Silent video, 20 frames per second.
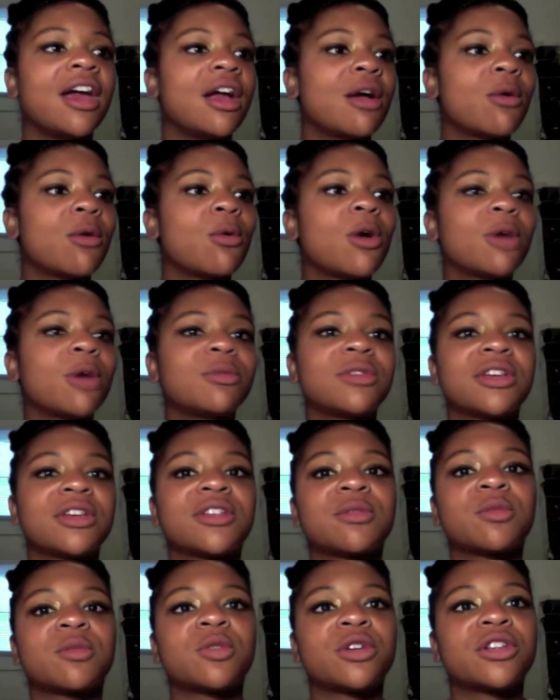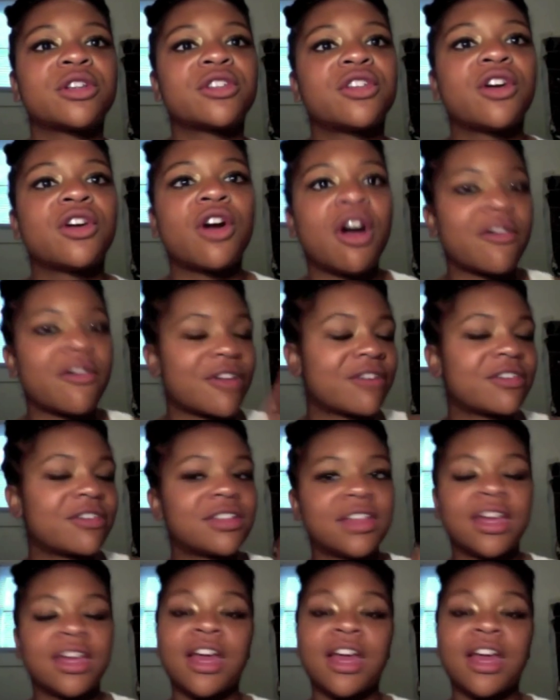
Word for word: Woke up the next morning, took off everything,